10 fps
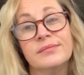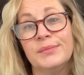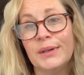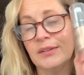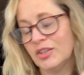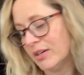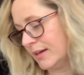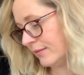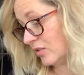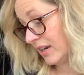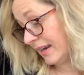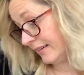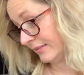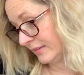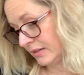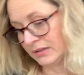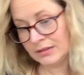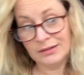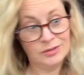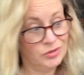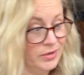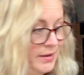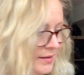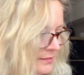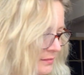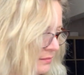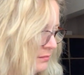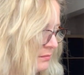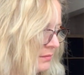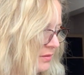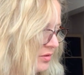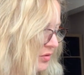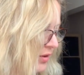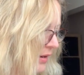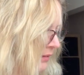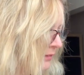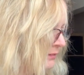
but I'll try it. I've got it now, I'll try it. It's annoying.